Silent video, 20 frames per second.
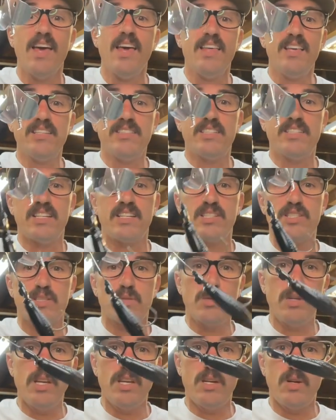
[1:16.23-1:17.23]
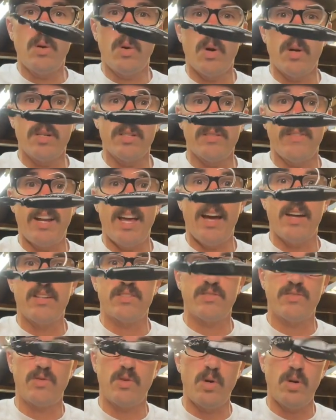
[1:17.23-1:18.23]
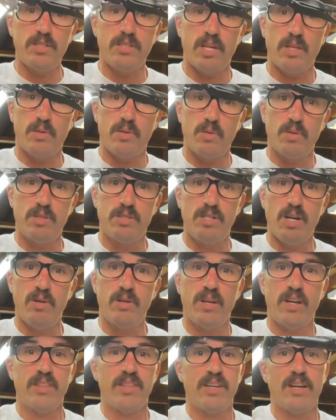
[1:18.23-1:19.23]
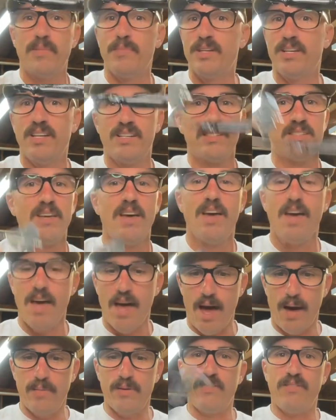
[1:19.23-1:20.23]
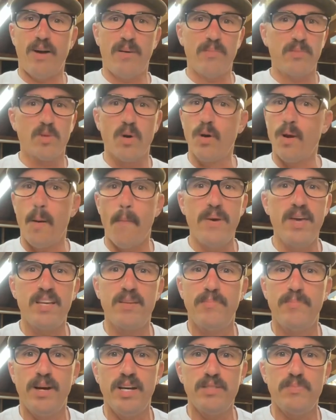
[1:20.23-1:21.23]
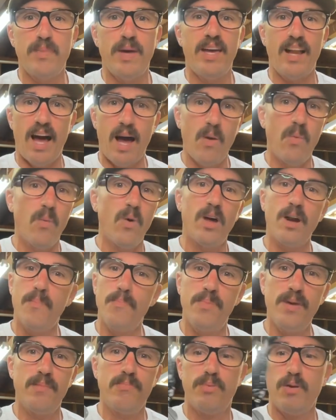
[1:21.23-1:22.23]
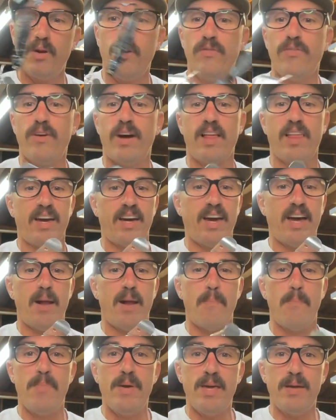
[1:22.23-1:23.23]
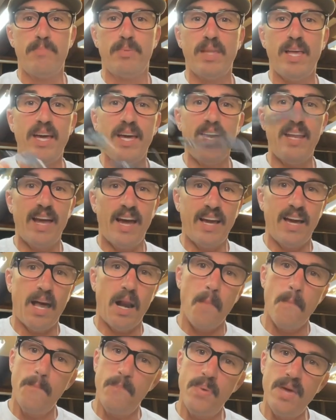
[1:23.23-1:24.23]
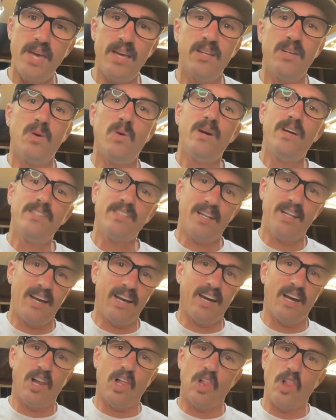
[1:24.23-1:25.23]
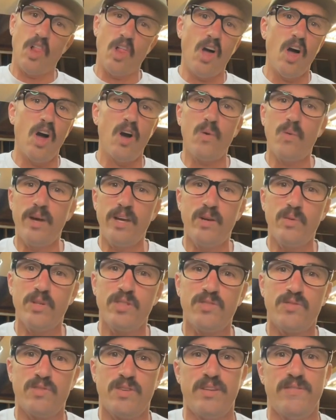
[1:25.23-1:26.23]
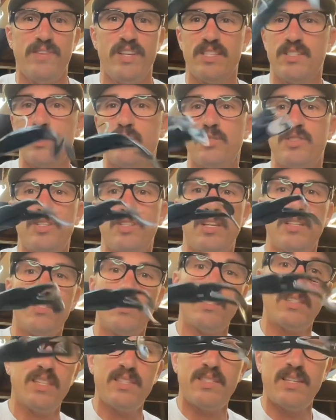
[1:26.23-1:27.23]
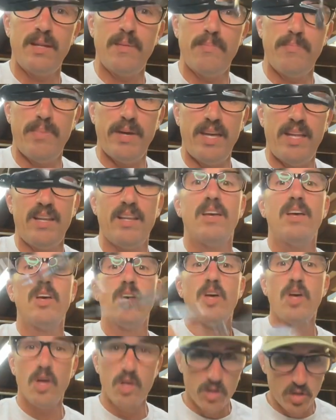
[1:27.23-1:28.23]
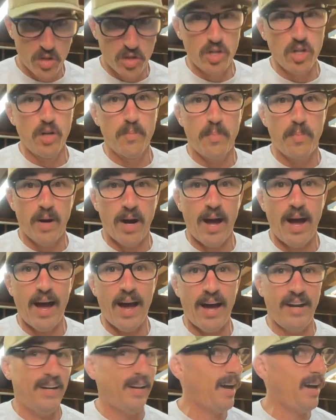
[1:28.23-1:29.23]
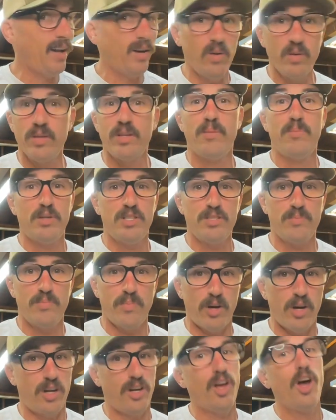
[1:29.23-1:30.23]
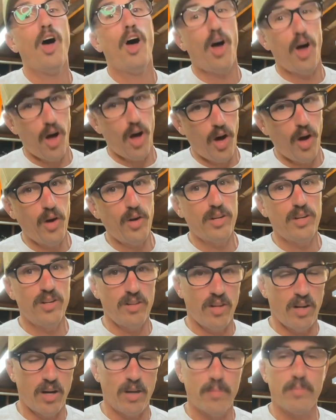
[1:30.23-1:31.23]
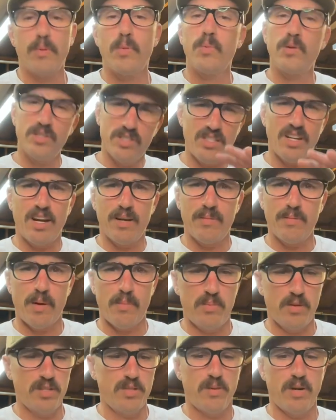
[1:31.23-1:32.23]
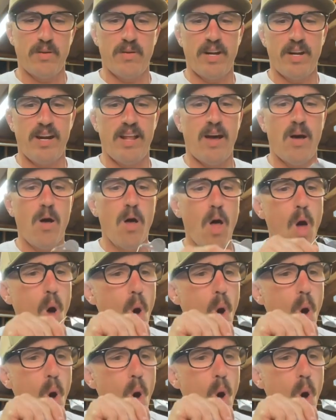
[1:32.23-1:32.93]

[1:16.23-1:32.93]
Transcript: This thing is 3/4 of an ounce. Of course, I threw a toad on there because, I mean, if I'm throwing a big buzzbait, I want a big profile. I got a big blade, I got a big noise, and I got a long way to retrieve it. So chances of this getting bit, super high. Not only in pre-spawn, all year long, but we're just talking about pre-spawn right now.